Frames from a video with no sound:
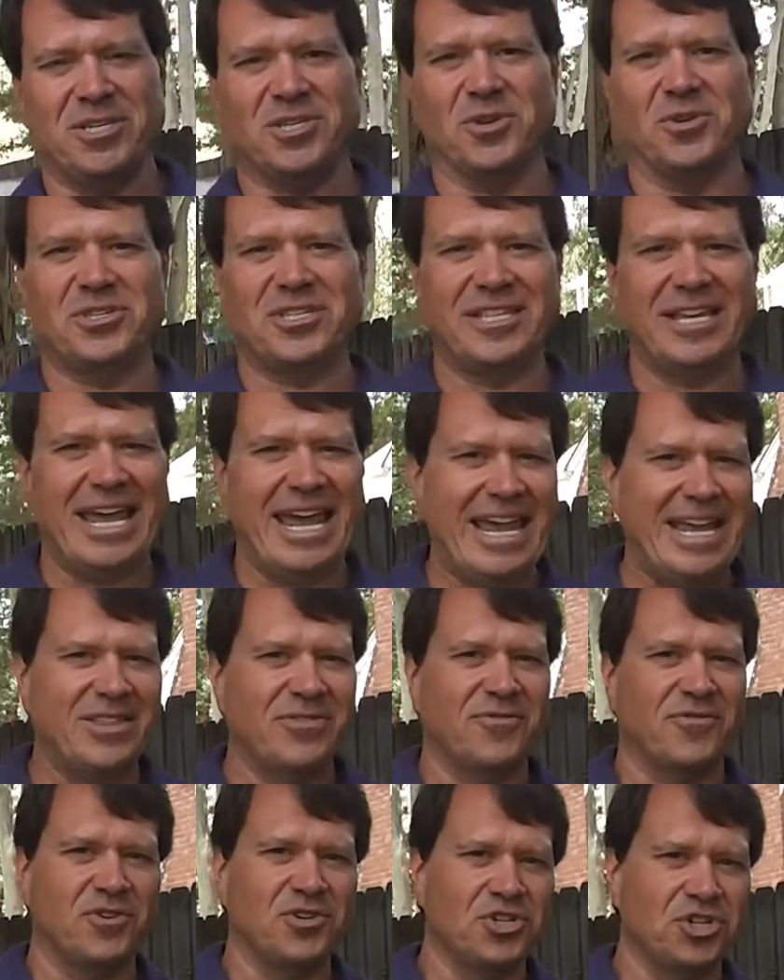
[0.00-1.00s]
So it's the
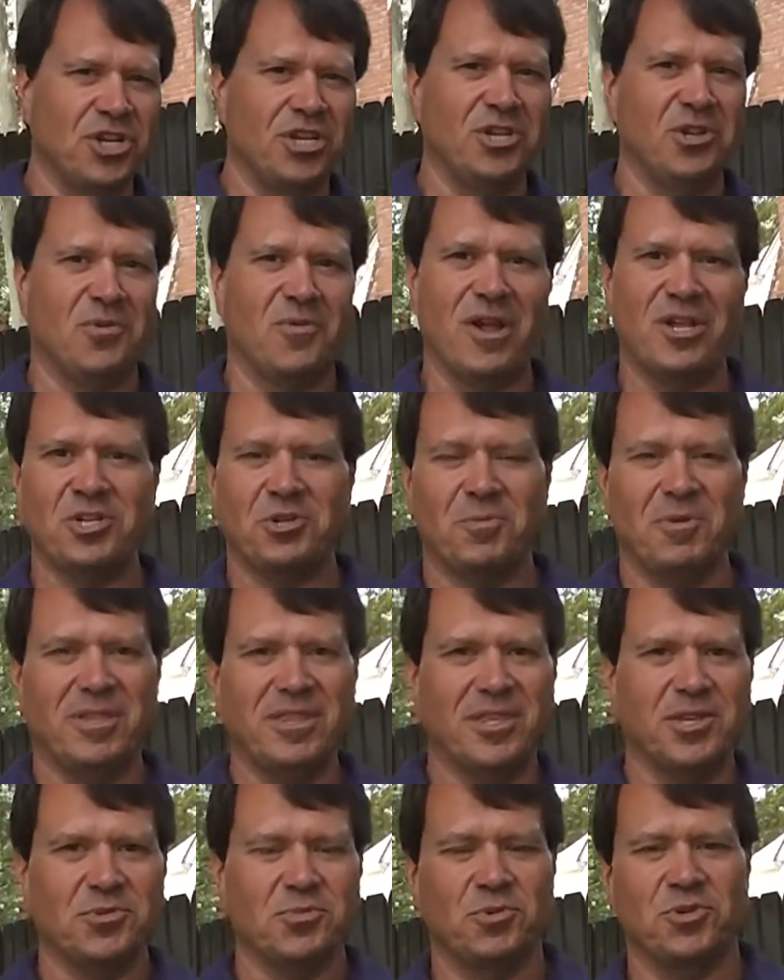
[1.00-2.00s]
8th Virginia
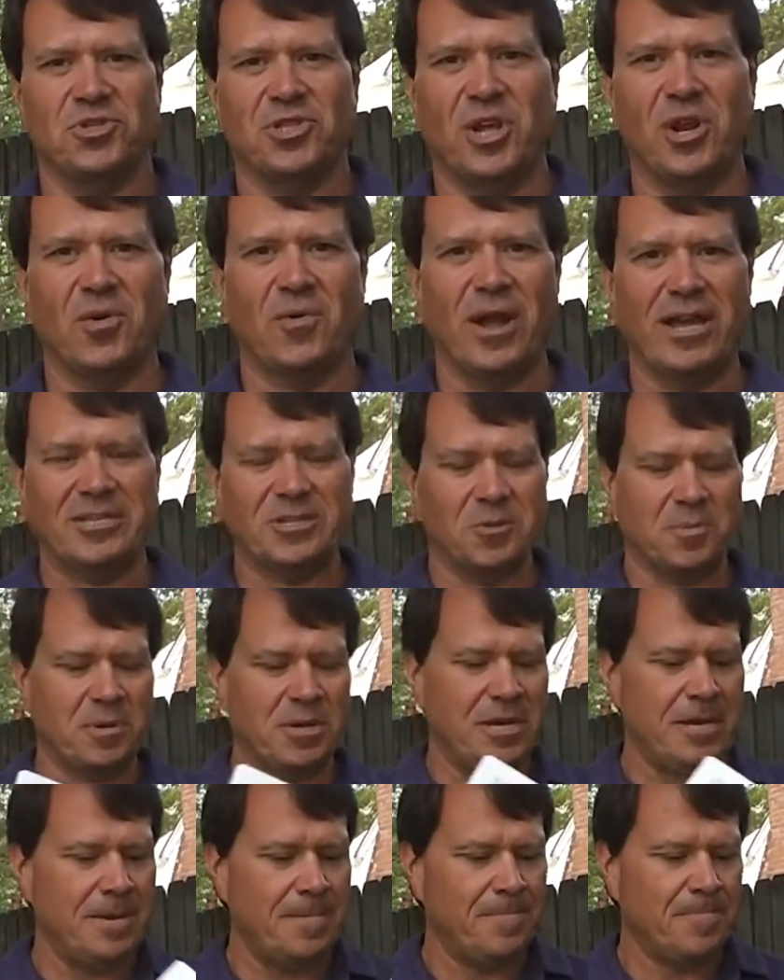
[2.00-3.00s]
Regiment. This was their
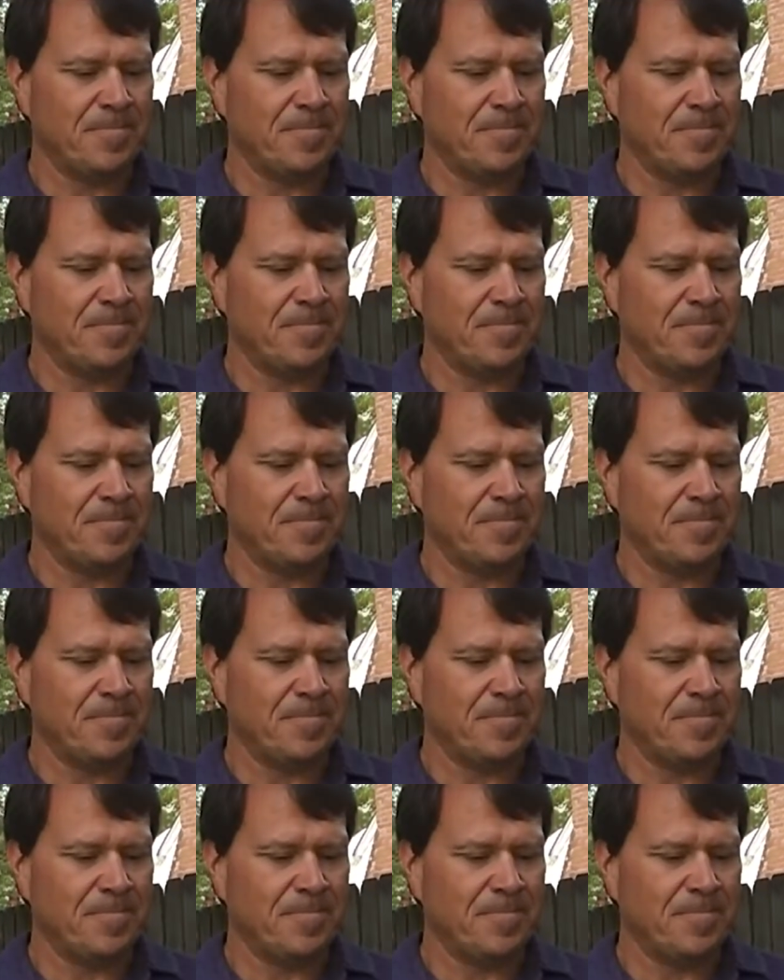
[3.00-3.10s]
recipe.